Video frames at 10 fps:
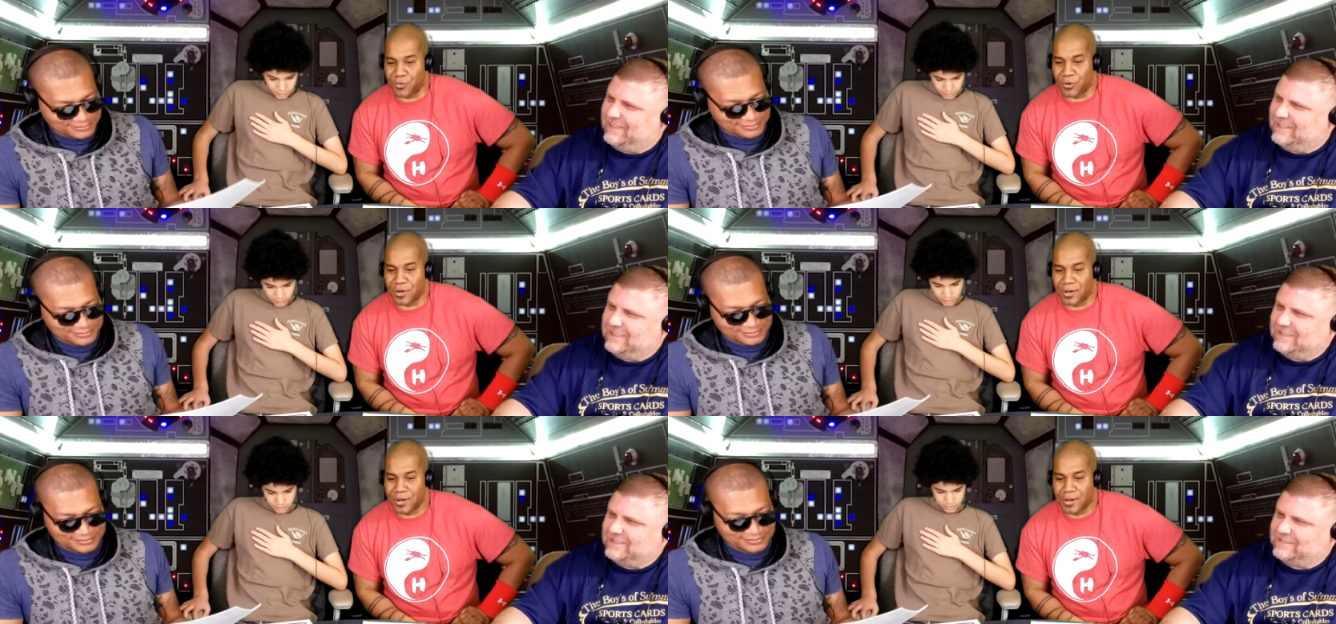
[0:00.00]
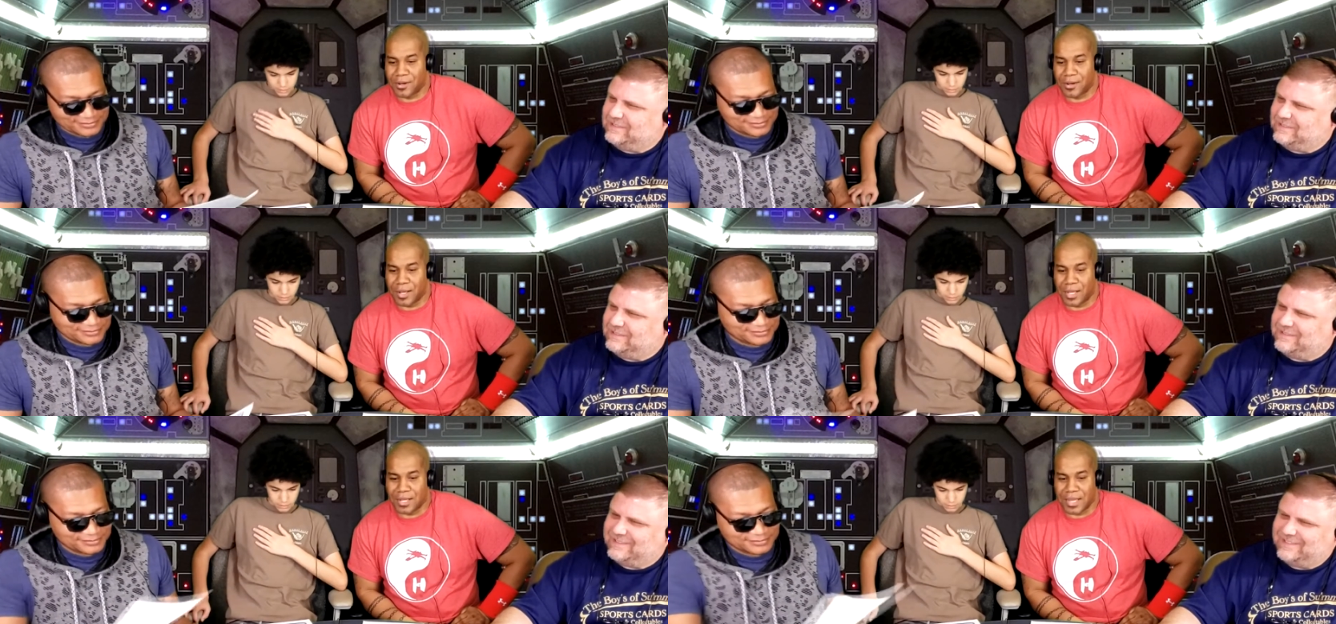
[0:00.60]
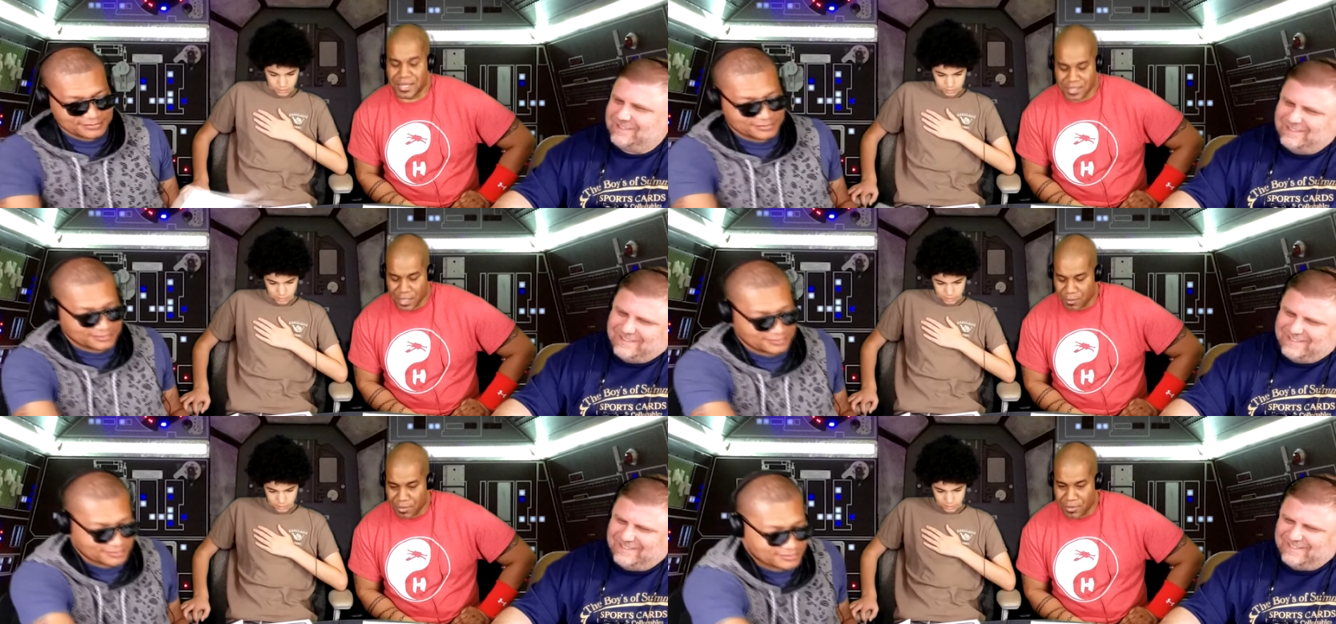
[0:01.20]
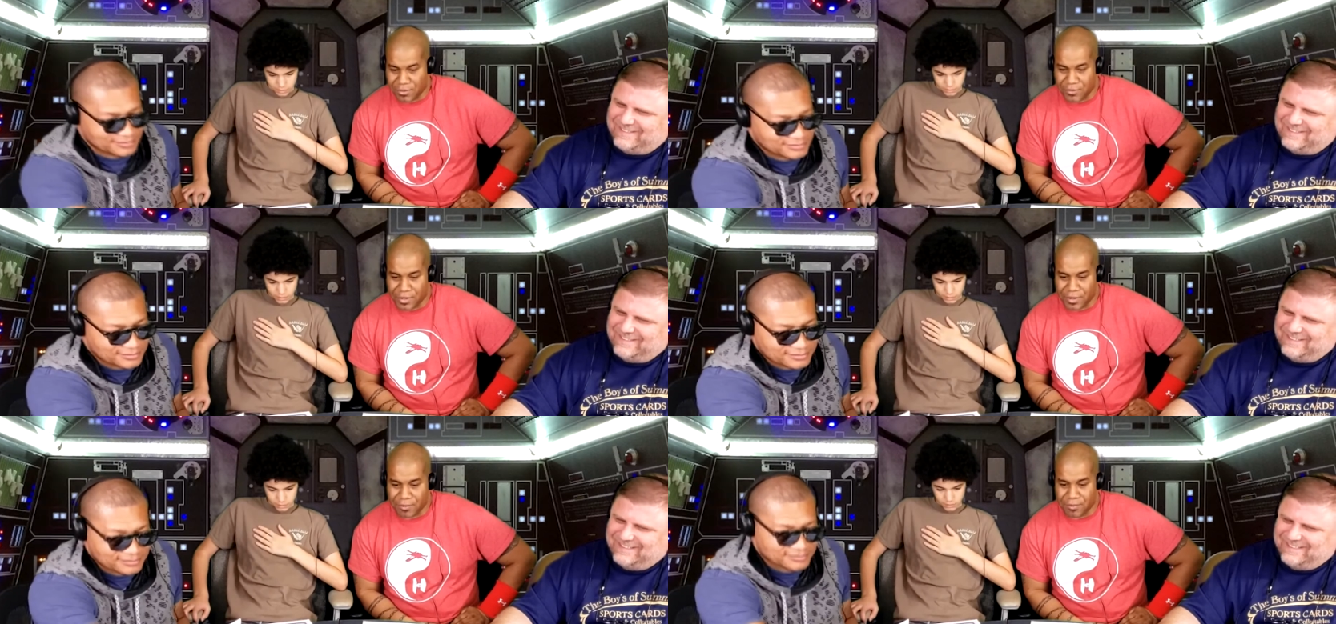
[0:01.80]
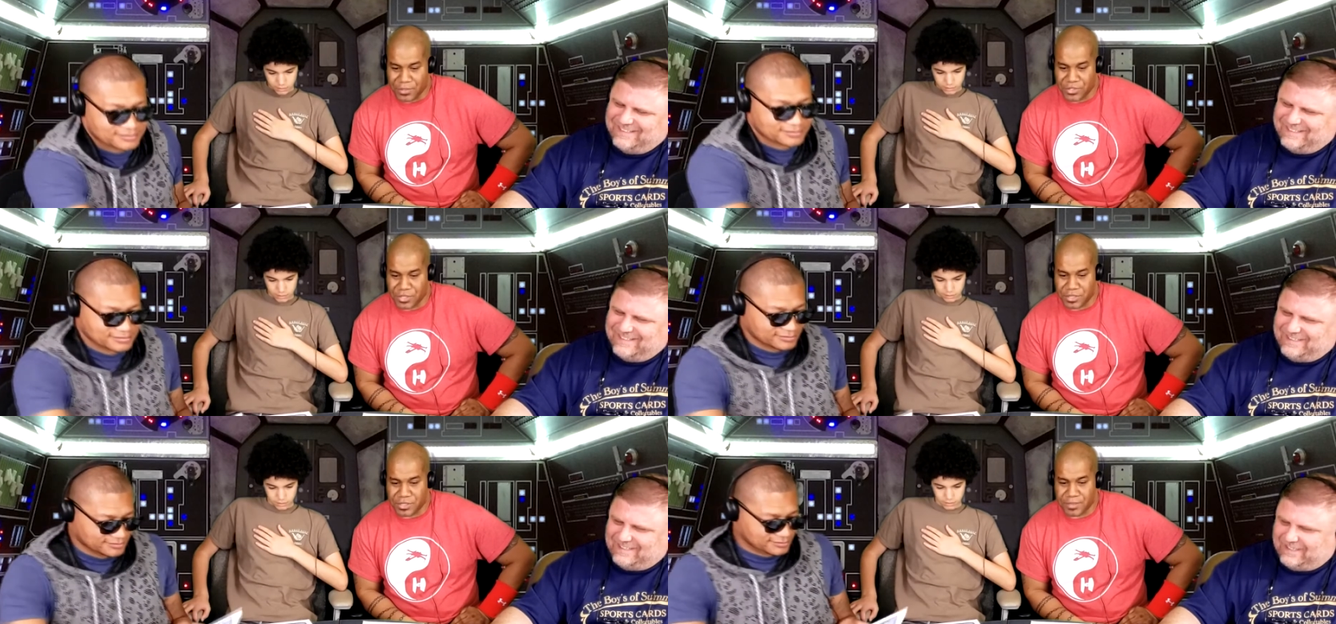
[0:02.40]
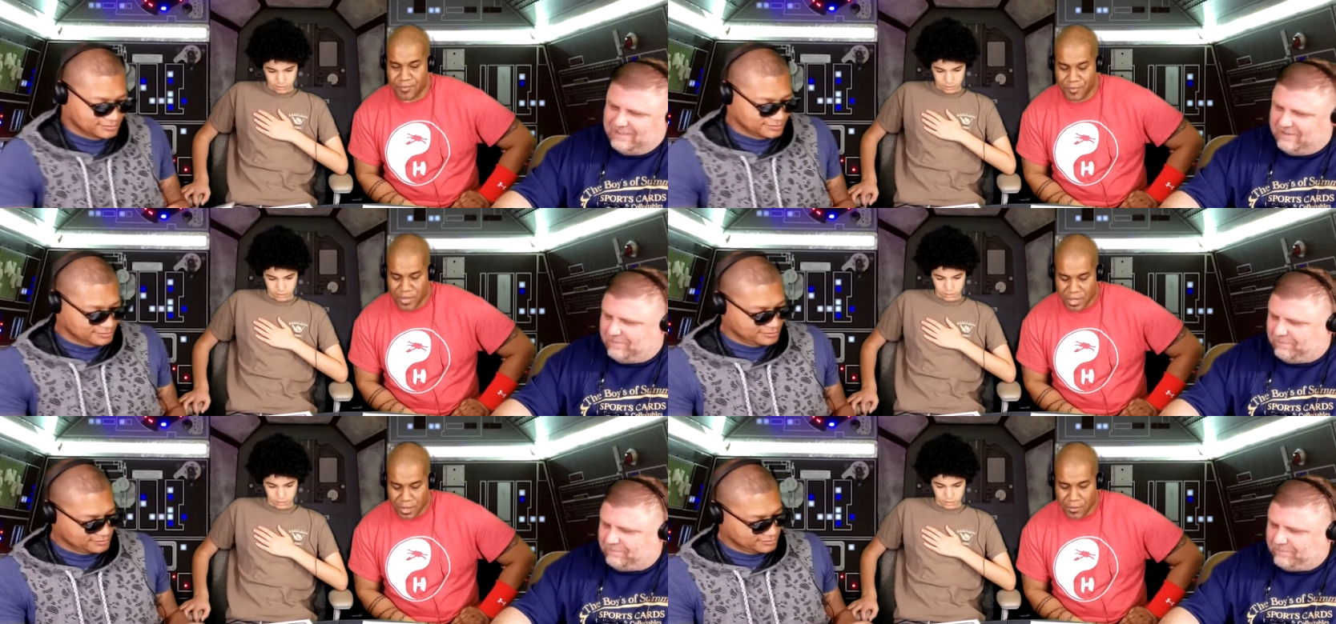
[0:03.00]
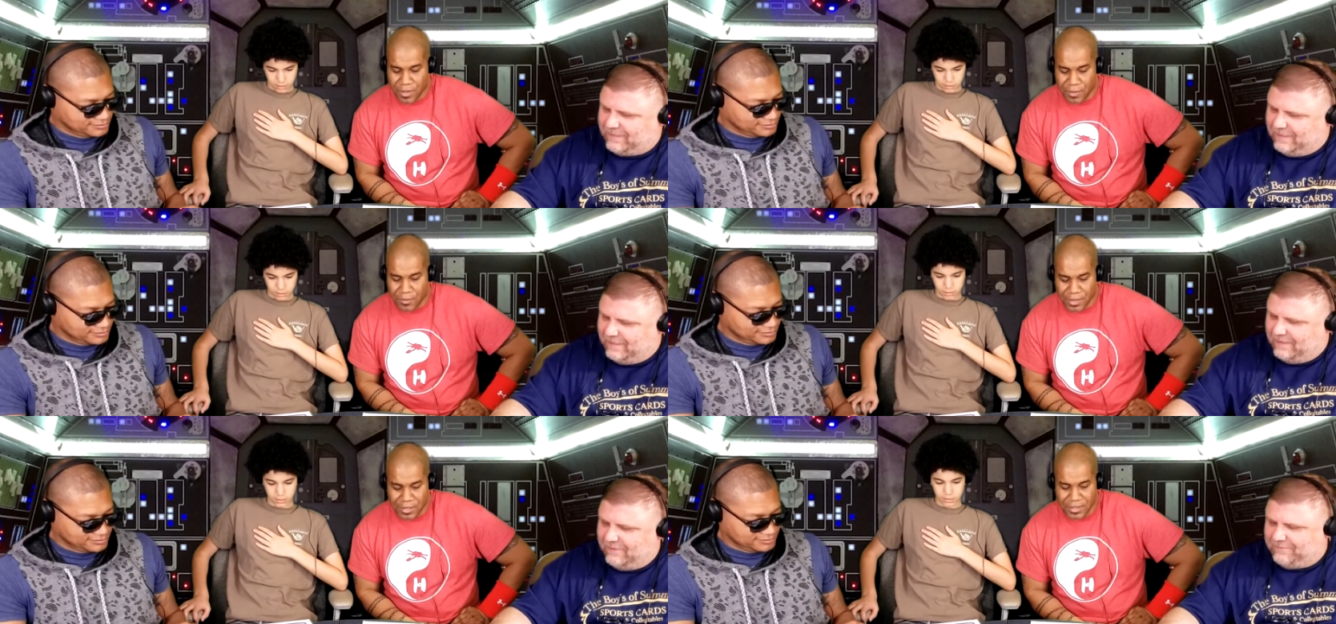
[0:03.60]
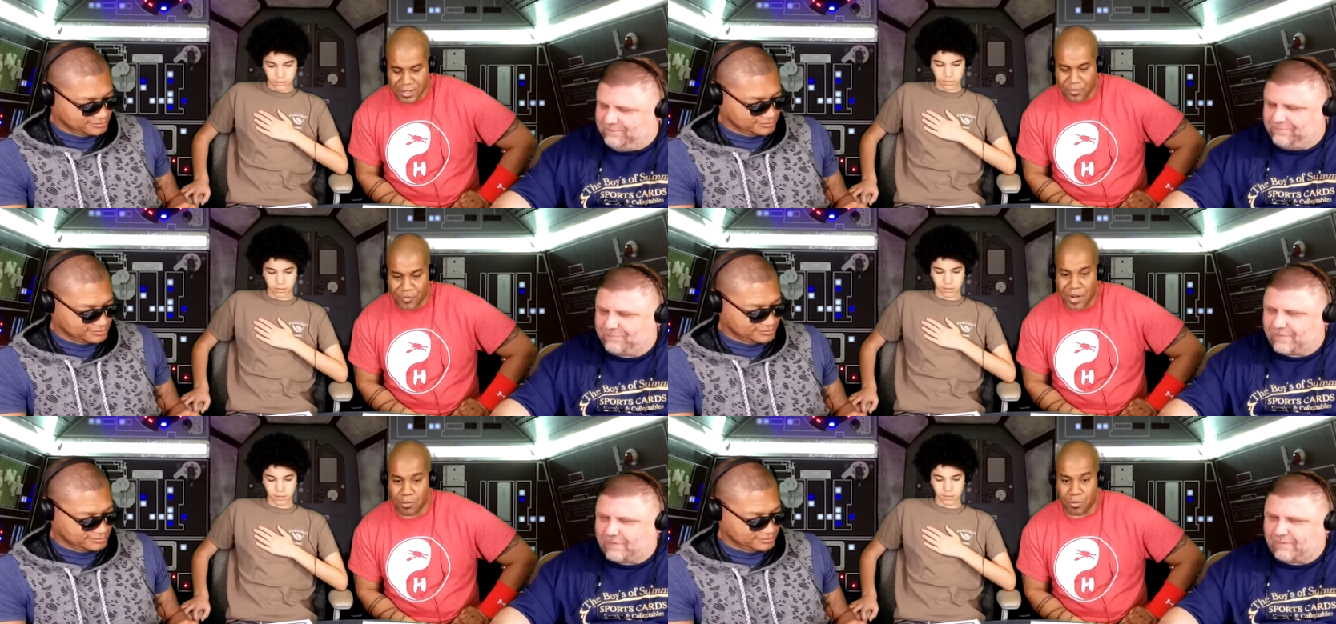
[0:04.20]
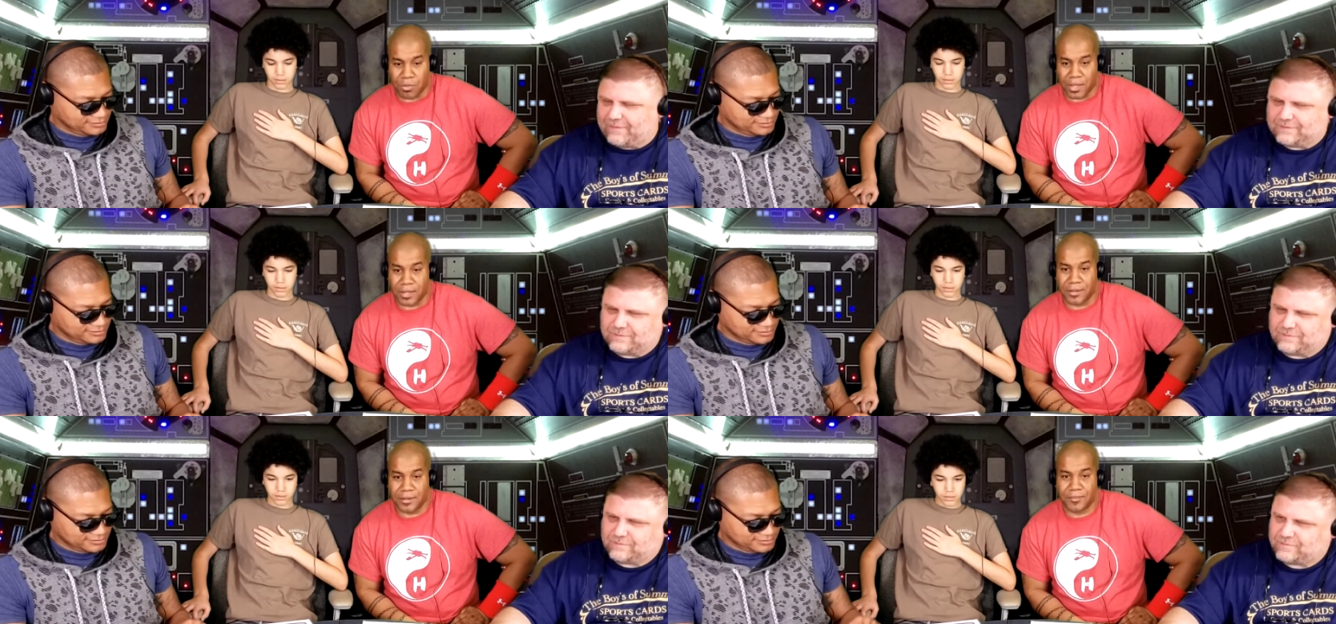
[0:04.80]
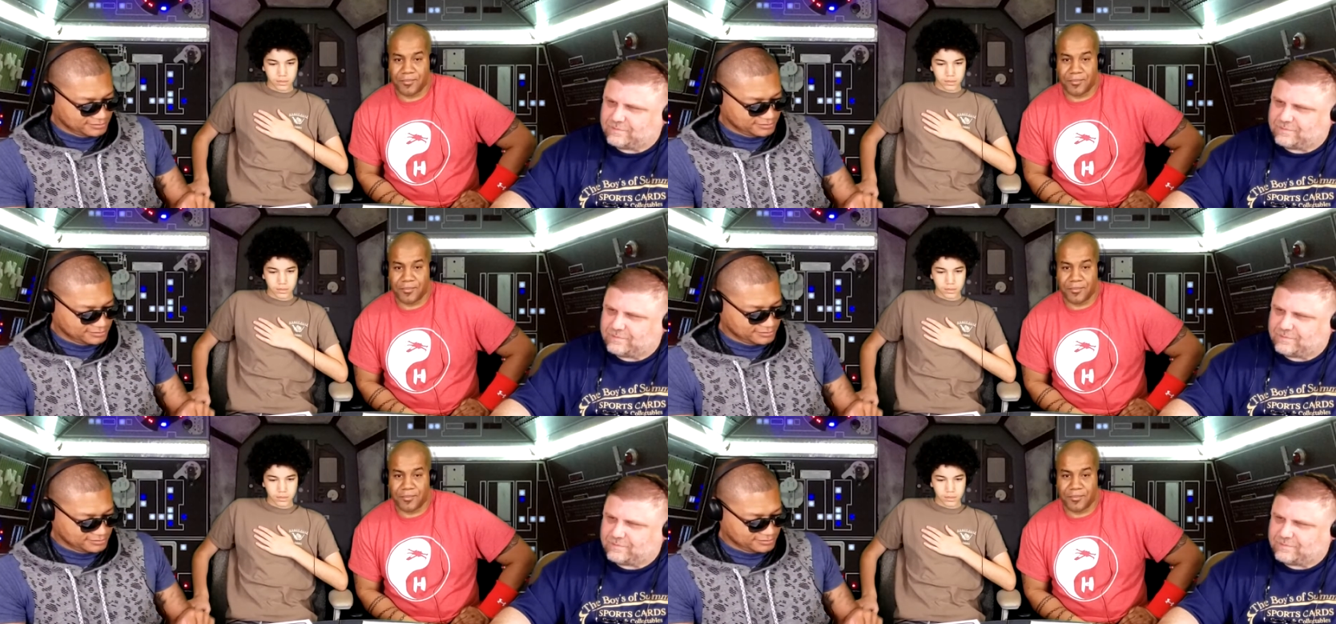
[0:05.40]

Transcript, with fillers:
Speaker 1: for uh, last couple of uh, missions. I, would like to get a vibroblade.